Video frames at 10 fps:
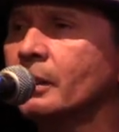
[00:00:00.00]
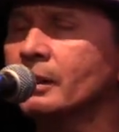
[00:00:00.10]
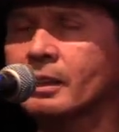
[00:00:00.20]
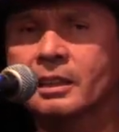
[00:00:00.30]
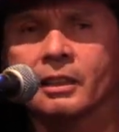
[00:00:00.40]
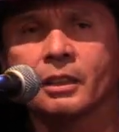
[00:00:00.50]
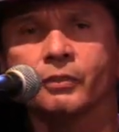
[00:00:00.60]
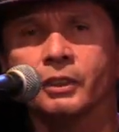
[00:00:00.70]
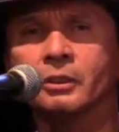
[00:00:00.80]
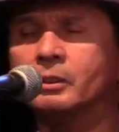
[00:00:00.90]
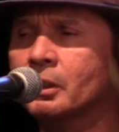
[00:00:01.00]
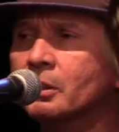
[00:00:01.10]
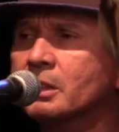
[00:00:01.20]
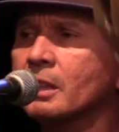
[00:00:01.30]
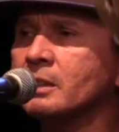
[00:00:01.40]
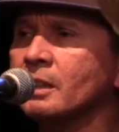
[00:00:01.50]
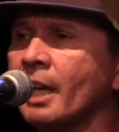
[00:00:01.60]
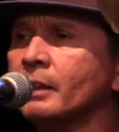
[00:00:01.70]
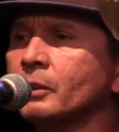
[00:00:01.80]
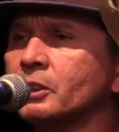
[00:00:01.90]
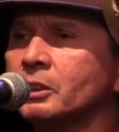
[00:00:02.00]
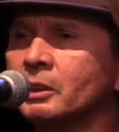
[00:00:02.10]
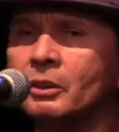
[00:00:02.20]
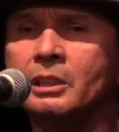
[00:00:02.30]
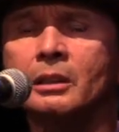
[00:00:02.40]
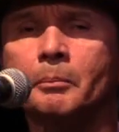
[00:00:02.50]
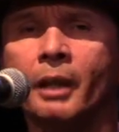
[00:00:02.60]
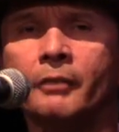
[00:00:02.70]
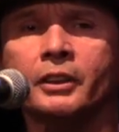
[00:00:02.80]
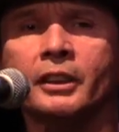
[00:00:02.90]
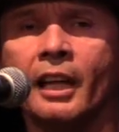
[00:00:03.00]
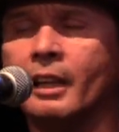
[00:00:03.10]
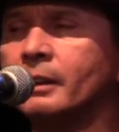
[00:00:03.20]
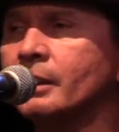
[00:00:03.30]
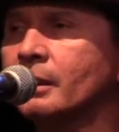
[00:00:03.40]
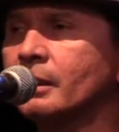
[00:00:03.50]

They said if you use this language, you use it above your head.